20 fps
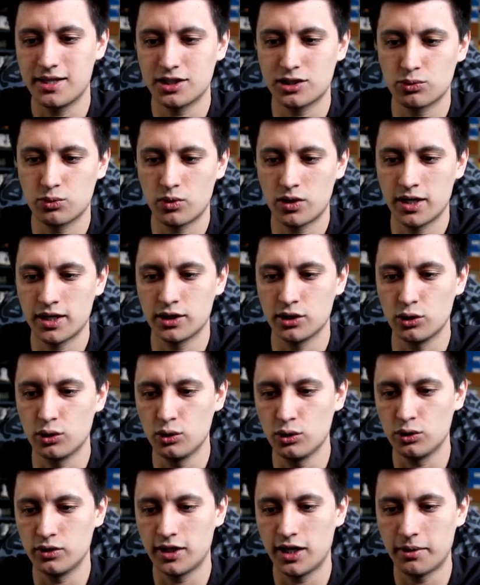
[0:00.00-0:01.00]
this one.
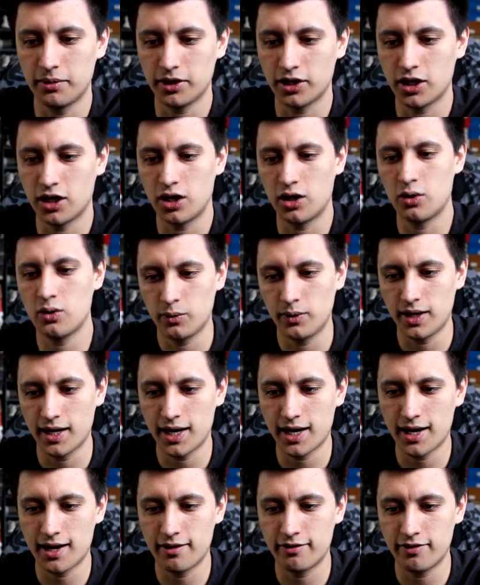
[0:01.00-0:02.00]
Ooh, there we go. We
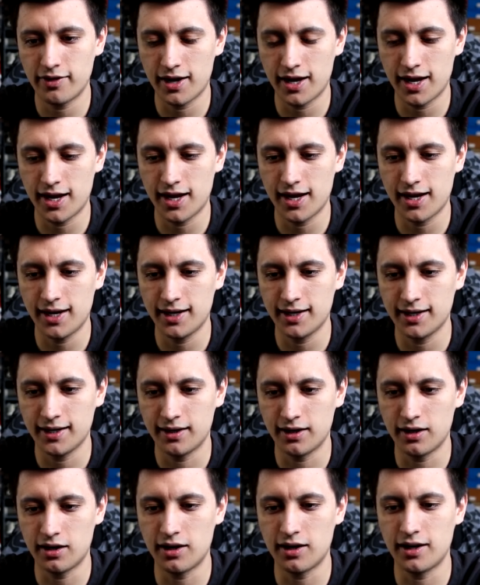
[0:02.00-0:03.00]
have a,
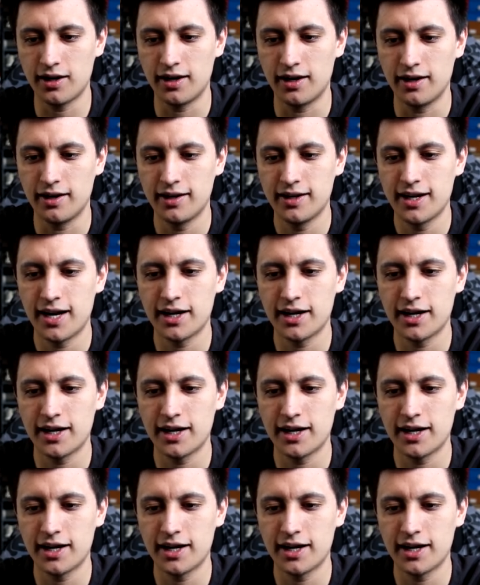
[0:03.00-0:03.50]
ah, oh,